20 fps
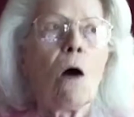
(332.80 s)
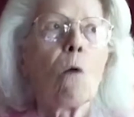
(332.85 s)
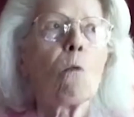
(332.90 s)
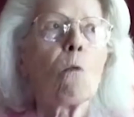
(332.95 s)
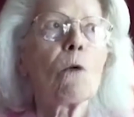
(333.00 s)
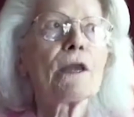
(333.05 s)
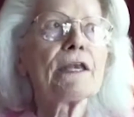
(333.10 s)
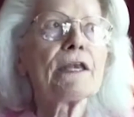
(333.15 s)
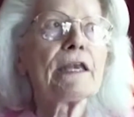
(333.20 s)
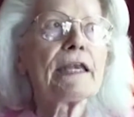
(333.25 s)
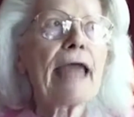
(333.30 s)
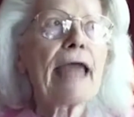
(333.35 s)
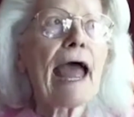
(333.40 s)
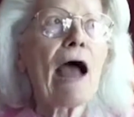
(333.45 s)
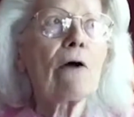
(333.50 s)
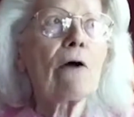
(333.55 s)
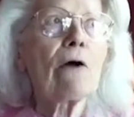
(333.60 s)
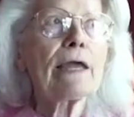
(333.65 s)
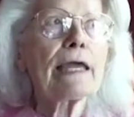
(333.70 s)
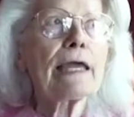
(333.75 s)
We're
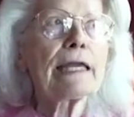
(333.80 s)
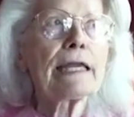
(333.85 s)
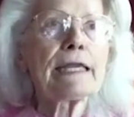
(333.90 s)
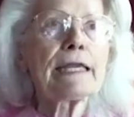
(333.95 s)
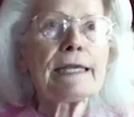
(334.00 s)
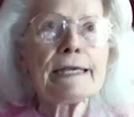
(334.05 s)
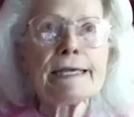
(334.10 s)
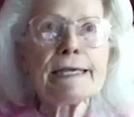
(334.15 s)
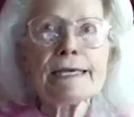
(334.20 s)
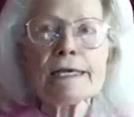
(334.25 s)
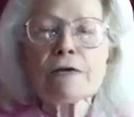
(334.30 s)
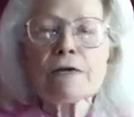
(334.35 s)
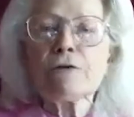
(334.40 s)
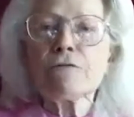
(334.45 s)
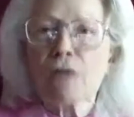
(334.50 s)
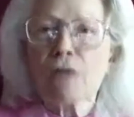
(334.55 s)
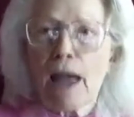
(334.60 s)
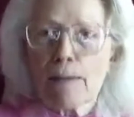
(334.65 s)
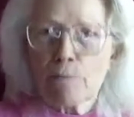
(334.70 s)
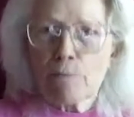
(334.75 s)
now in a new
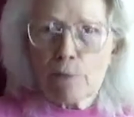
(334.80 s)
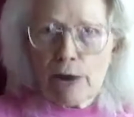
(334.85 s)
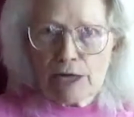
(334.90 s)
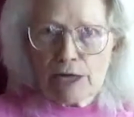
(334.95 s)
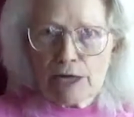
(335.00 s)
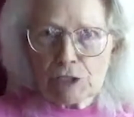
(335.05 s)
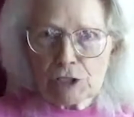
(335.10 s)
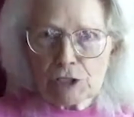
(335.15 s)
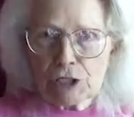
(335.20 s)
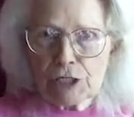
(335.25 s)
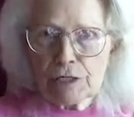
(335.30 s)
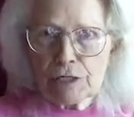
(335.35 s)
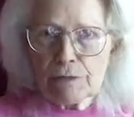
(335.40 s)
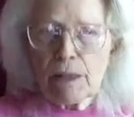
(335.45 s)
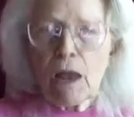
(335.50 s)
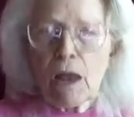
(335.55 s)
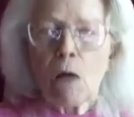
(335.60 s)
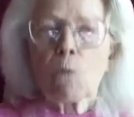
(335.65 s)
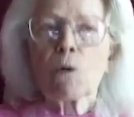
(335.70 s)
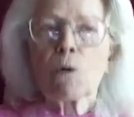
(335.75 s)
vibration.
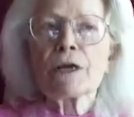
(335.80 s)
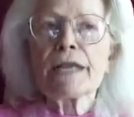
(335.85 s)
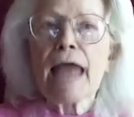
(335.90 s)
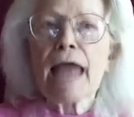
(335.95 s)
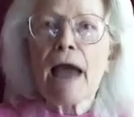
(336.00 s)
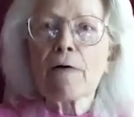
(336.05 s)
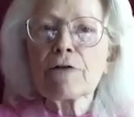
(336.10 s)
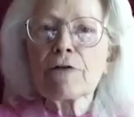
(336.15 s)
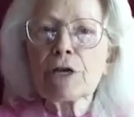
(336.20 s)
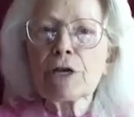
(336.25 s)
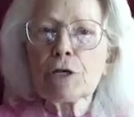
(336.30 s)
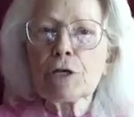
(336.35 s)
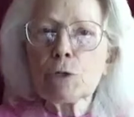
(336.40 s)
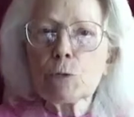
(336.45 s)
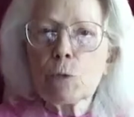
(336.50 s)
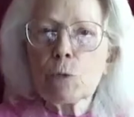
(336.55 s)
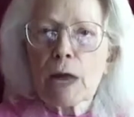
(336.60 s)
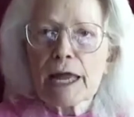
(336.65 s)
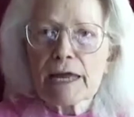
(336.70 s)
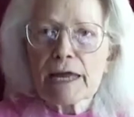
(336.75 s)
We're now in a
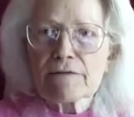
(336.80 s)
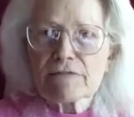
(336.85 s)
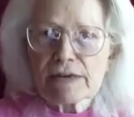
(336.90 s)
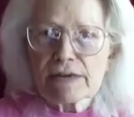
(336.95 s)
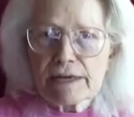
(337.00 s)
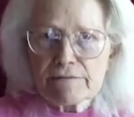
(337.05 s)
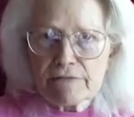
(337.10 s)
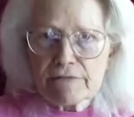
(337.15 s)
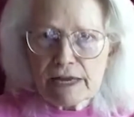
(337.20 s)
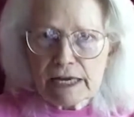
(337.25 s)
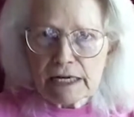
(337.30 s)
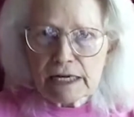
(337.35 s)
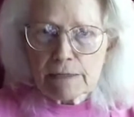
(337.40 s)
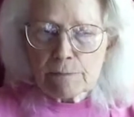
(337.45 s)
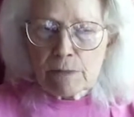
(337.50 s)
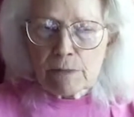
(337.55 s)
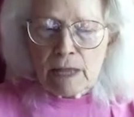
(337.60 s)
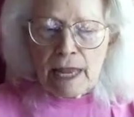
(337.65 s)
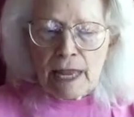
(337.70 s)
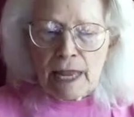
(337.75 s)
new way of living.
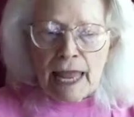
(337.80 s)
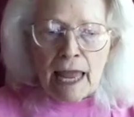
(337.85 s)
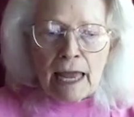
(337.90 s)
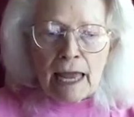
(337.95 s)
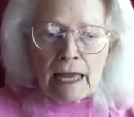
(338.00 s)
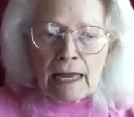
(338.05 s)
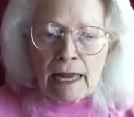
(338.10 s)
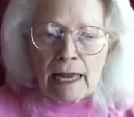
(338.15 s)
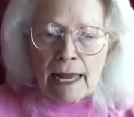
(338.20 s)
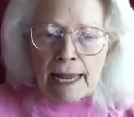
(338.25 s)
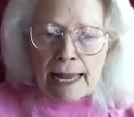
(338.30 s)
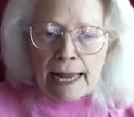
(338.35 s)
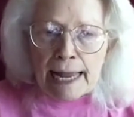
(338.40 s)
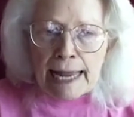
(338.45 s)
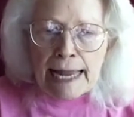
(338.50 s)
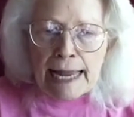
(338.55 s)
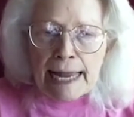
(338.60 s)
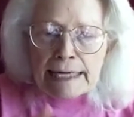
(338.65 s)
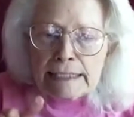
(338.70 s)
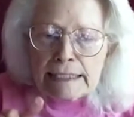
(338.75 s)

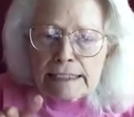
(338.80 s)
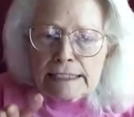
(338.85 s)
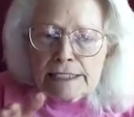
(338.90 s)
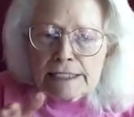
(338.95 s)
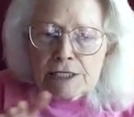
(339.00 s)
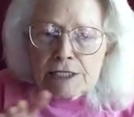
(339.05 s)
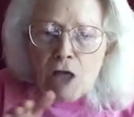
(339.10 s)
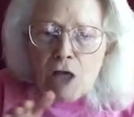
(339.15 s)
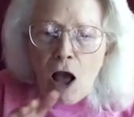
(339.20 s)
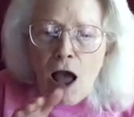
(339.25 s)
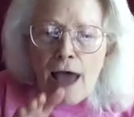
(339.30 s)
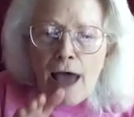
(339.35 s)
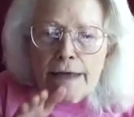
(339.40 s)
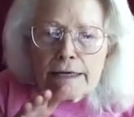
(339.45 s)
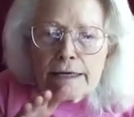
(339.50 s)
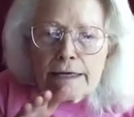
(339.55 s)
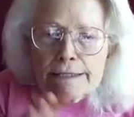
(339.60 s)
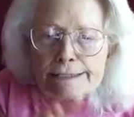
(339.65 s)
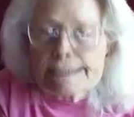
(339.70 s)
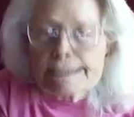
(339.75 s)
It is not
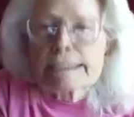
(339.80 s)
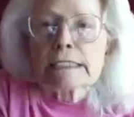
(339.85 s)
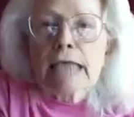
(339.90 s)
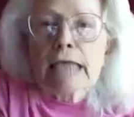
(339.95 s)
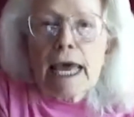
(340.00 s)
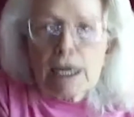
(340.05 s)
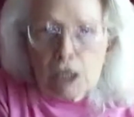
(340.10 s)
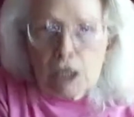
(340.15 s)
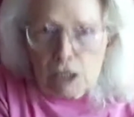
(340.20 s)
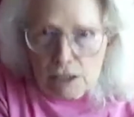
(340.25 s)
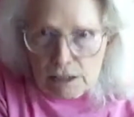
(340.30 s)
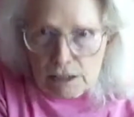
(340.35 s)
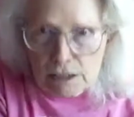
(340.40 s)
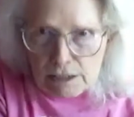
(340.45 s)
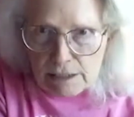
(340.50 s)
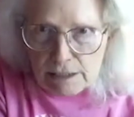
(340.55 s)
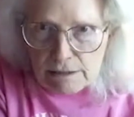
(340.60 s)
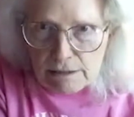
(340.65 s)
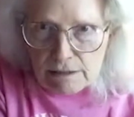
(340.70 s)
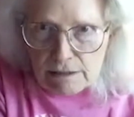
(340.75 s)
settled.